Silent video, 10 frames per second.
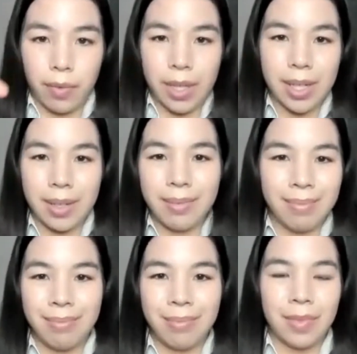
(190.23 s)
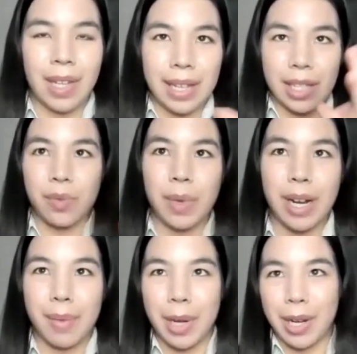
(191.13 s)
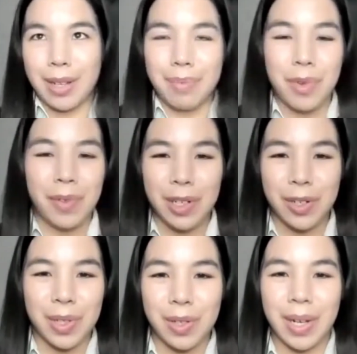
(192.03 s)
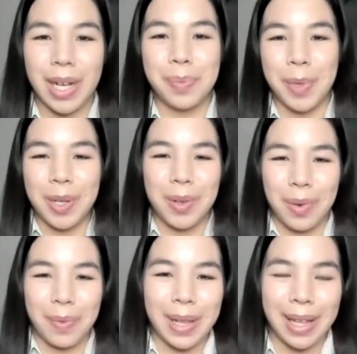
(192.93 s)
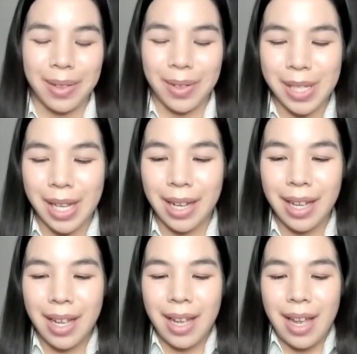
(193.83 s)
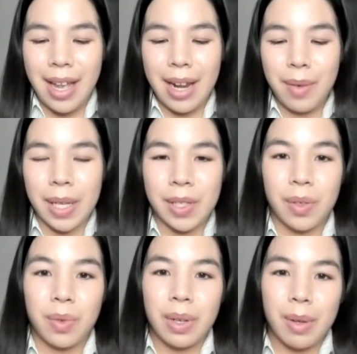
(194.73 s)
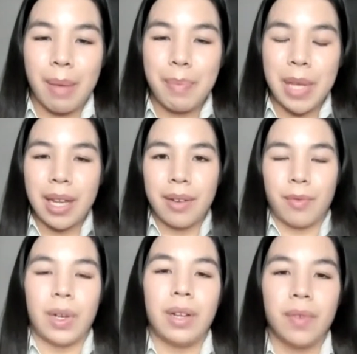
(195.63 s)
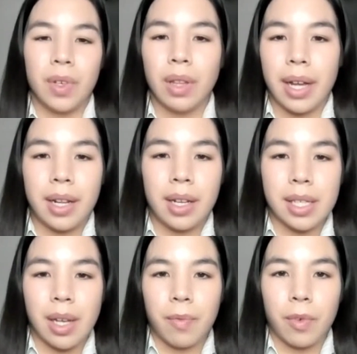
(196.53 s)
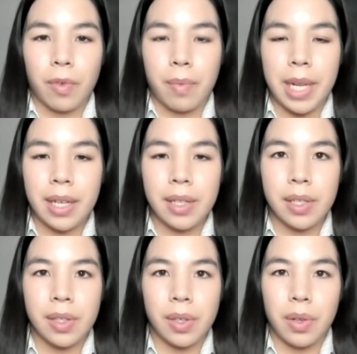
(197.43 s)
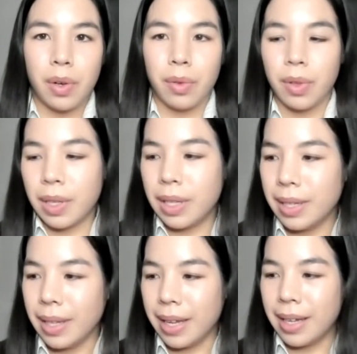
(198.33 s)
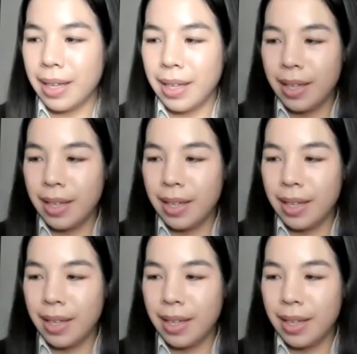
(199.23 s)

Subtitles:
in front. Light that's a ring. I'm not going to move it and show it to you guys, but you know what a ring light looks like. Anyway, so being in front of good lighting is helpful for meetings, so you don't look like